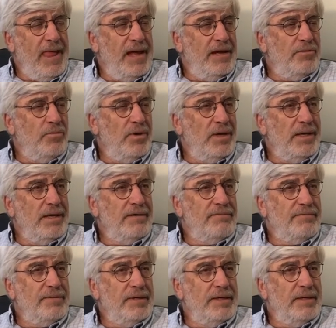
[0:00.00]
and really a
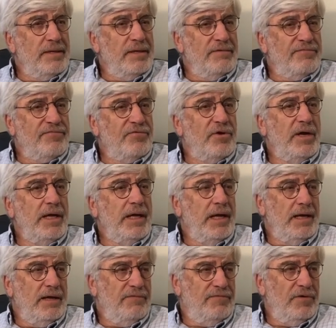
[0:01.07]

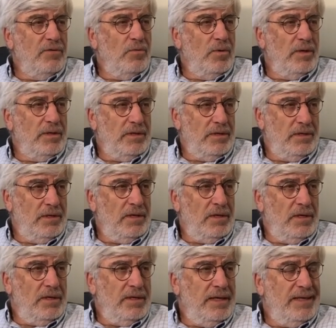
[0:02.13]
freeing, if you will.
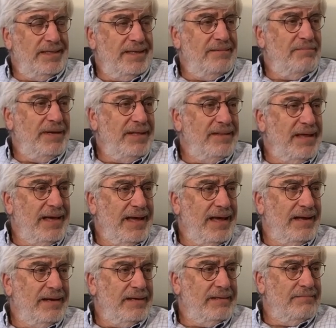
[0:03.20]
That doesn't mean they
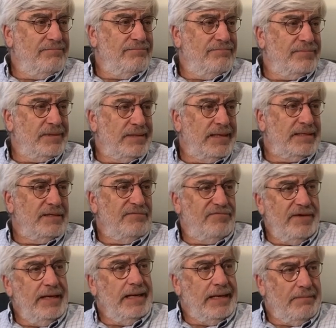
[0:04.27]
got the
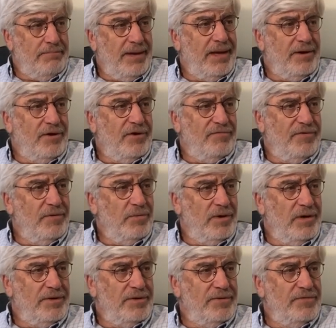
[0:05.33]
feeling better, if you
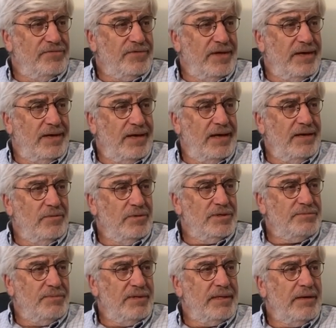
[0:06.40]
want to use that
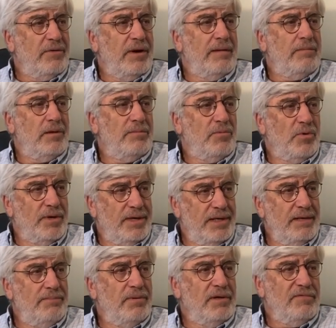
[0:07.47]
language, but they were able to more
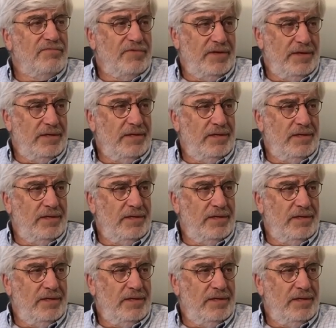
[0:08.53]
deeply feel